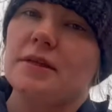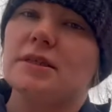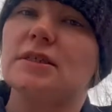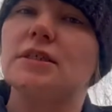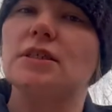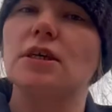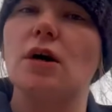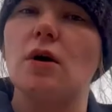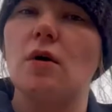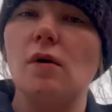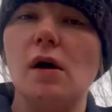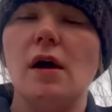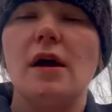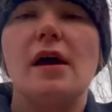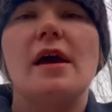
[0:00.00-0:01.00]
So,
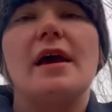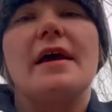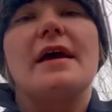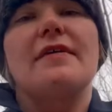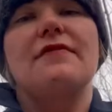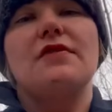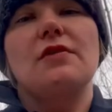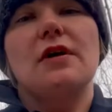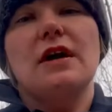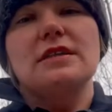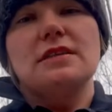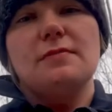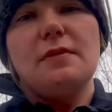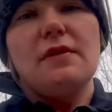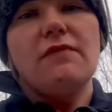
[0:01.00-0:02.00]
if you
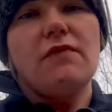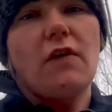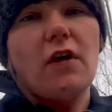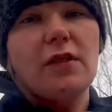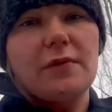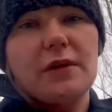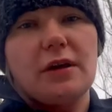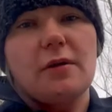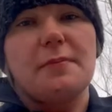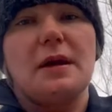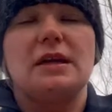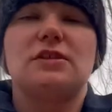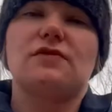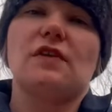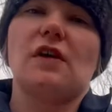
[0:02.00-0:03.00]
guys have been following our
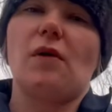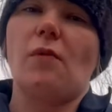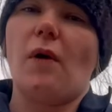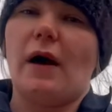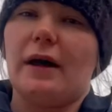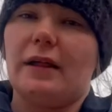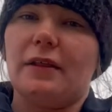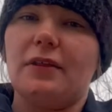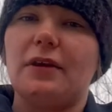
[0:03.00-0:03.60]
page for a while,